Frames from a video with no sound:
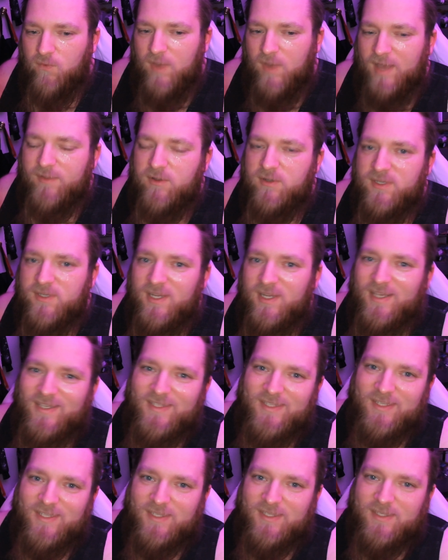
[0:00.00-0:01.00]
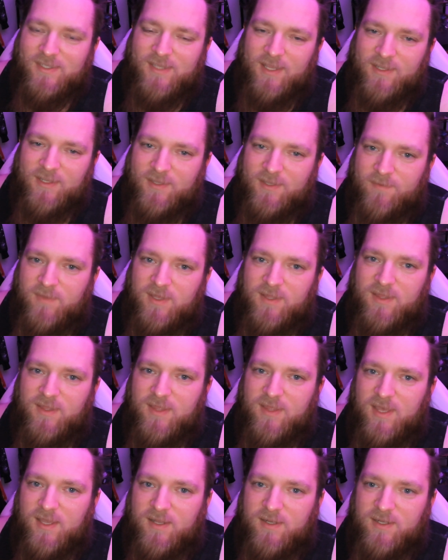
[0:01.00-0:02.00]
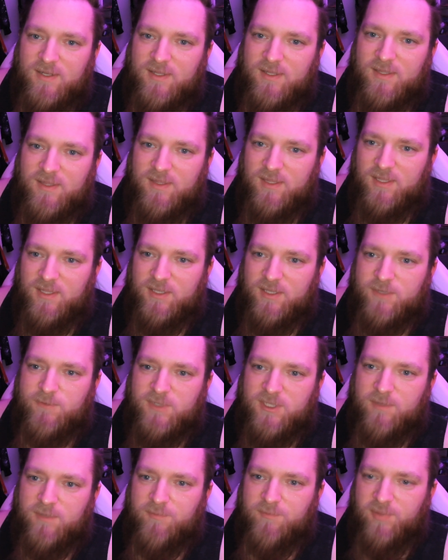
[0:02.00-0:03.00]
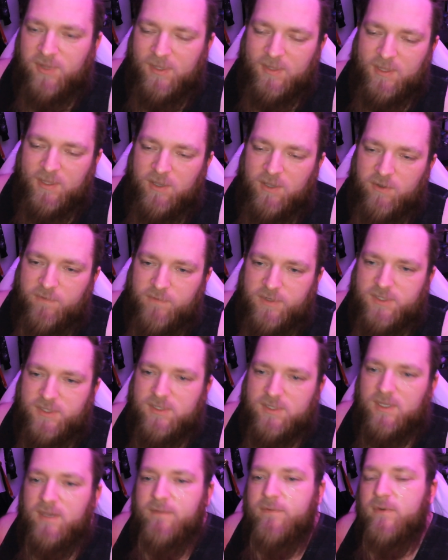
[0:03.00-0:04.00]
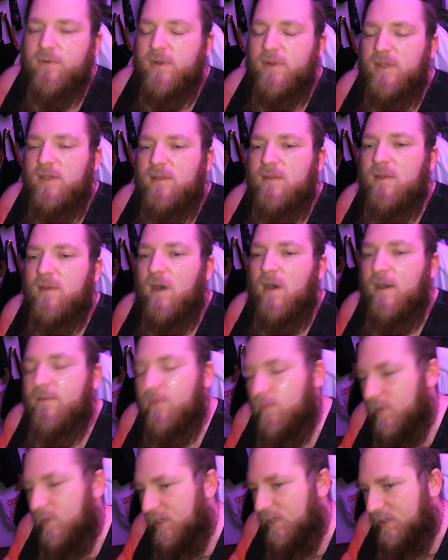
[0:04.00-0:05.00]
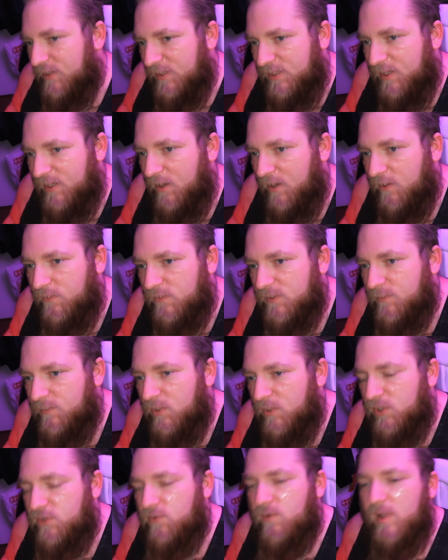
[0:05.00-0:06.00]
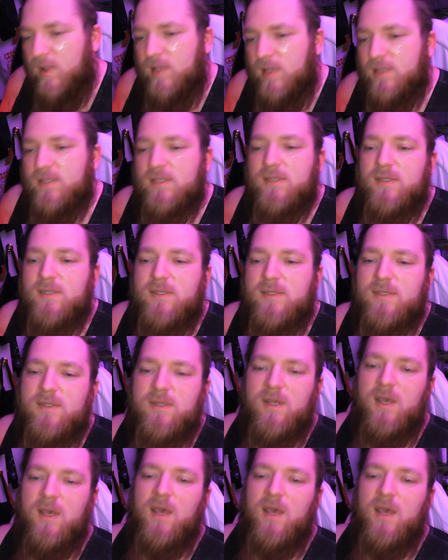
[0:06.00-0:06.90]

there is this sentiment that this was completely over slavery, everybody in the South was a bunch of racists,